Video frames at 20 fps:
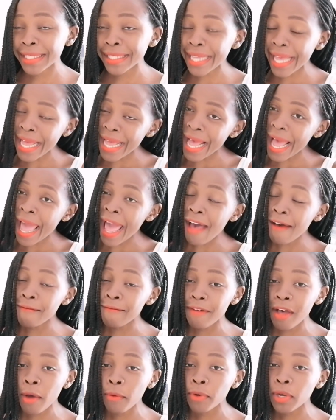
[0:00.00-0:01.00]
as I
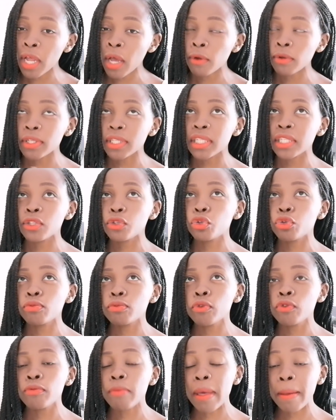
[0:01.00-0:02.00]
have found out, is to
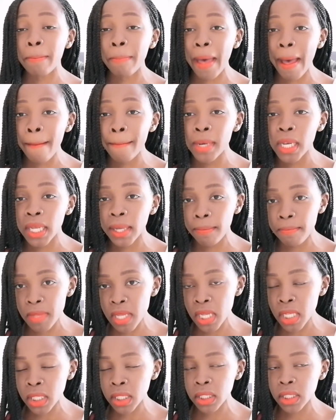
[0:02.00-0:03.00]
move by public
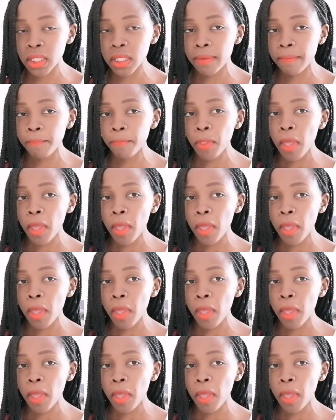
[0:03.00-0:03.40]
means.